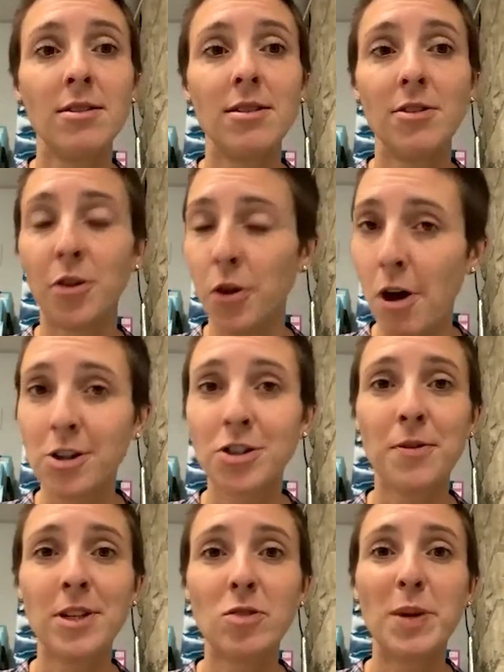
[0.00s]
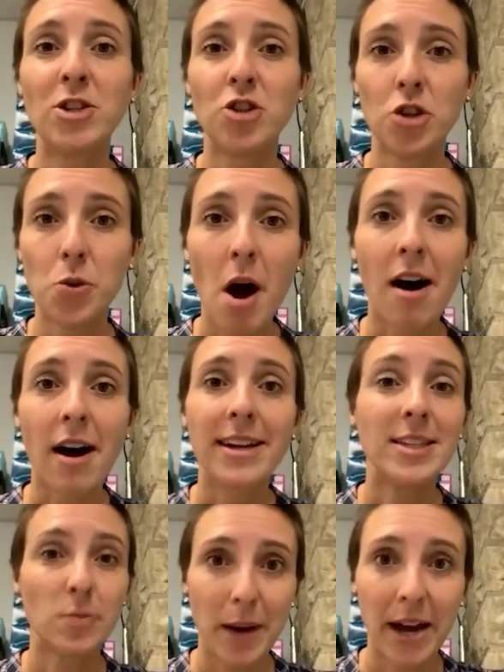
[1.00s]
Naloxone that's been too hot
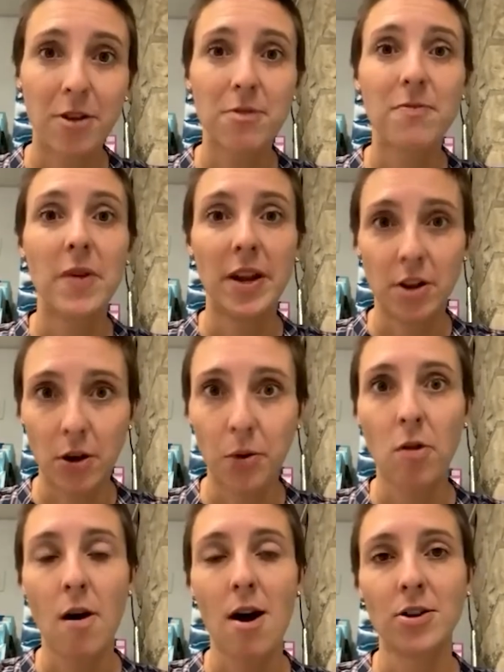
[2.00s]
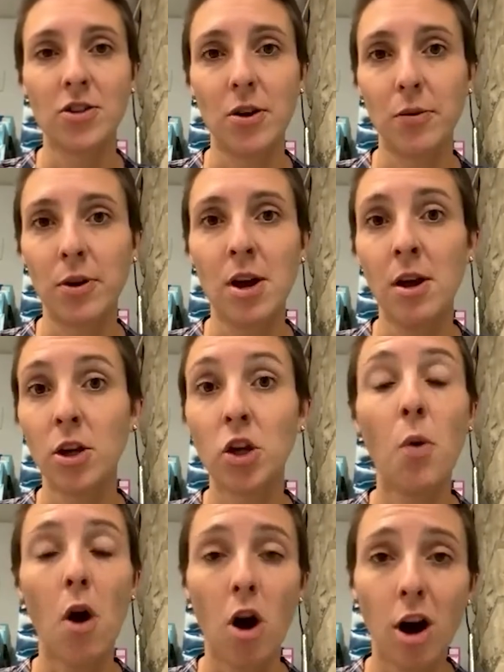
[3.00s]
is better than no naloxone.
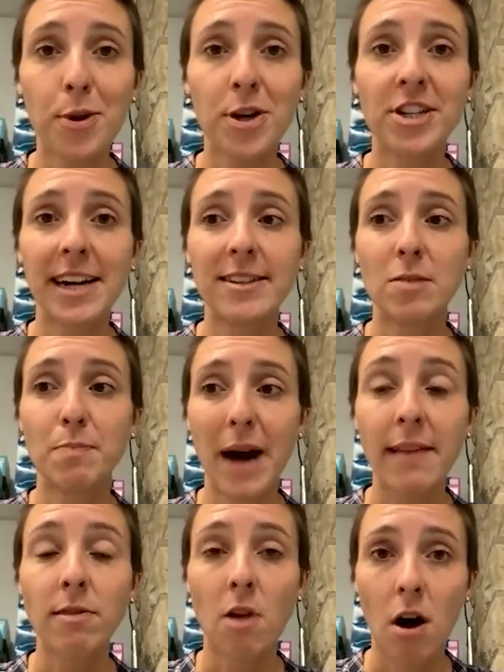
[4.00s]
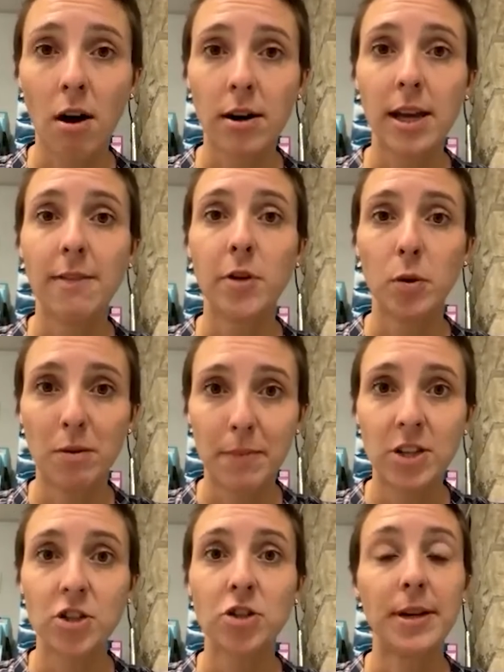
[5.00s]
You are protected by law if you
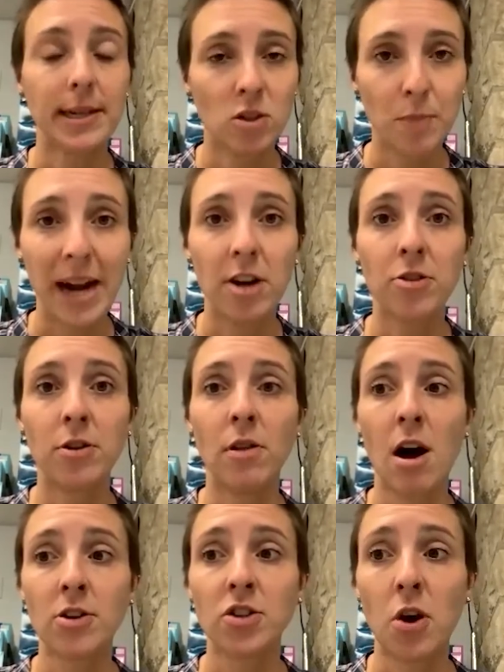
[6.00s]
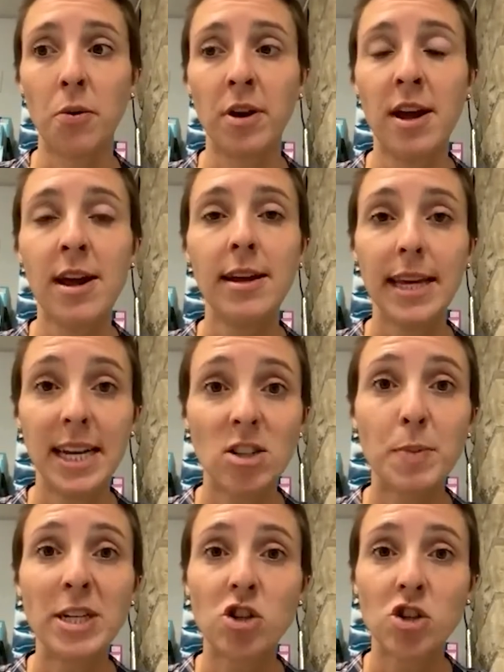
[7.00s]
administer expired naloxone. It's
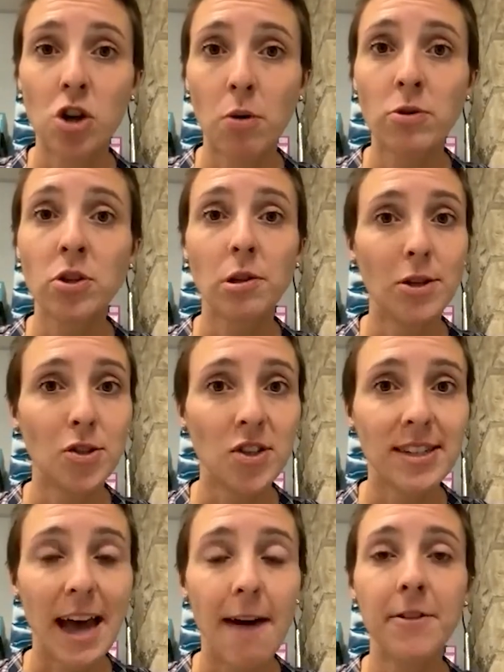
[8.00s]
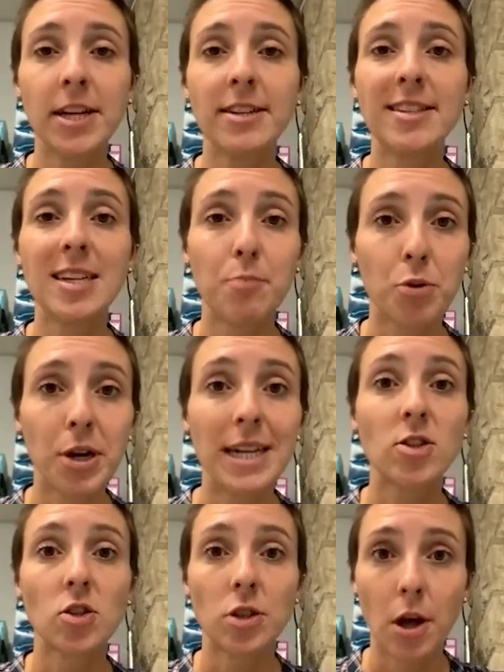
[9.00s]
been shown to lose its efficacy pretty
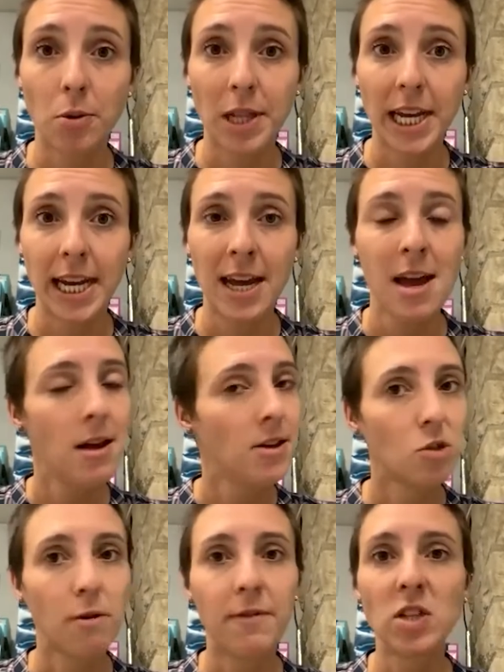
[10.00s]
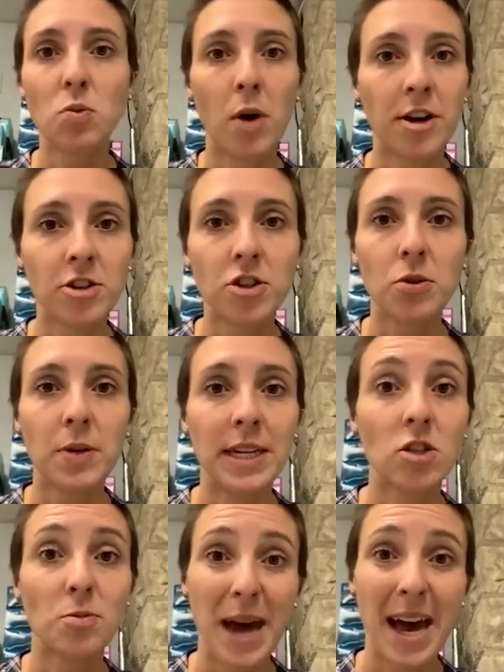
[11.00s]
slowly. So if it's 1 or 2
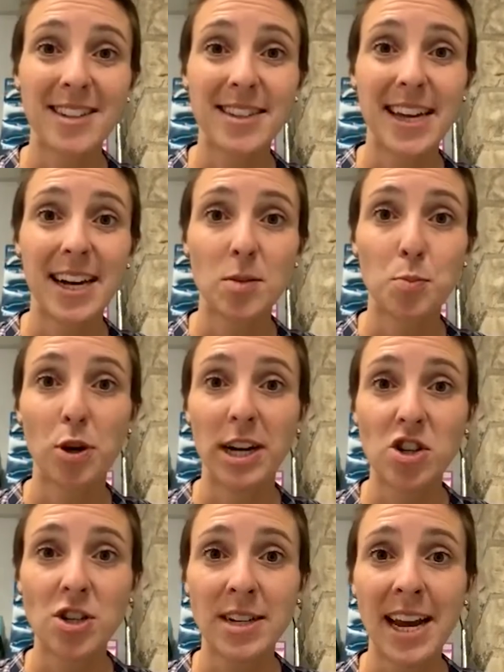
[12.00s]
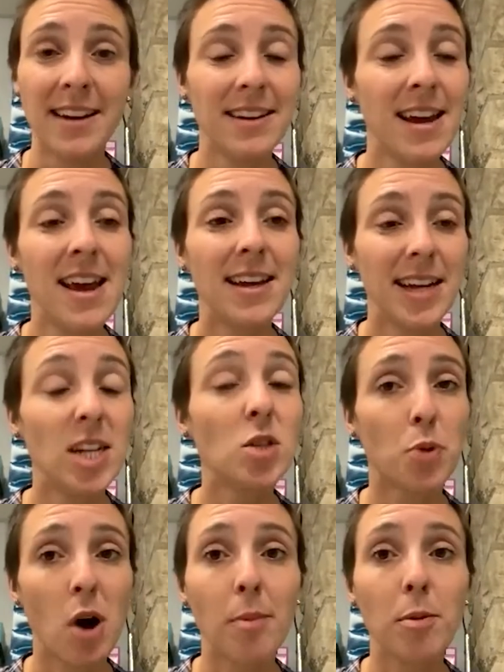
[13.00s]
years past the expiration date, it's
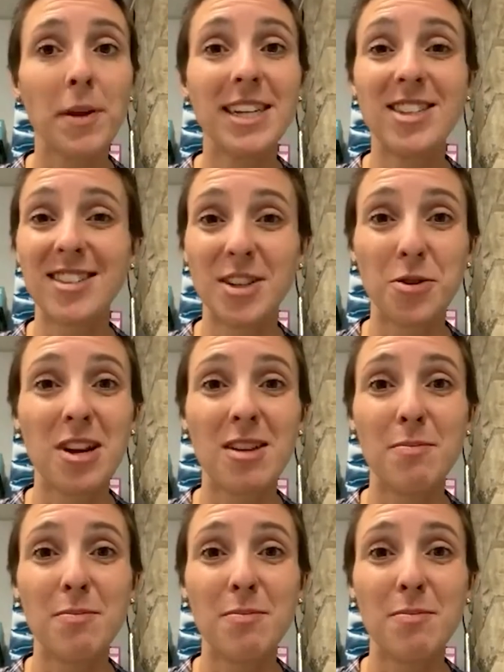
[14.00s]
probably still going to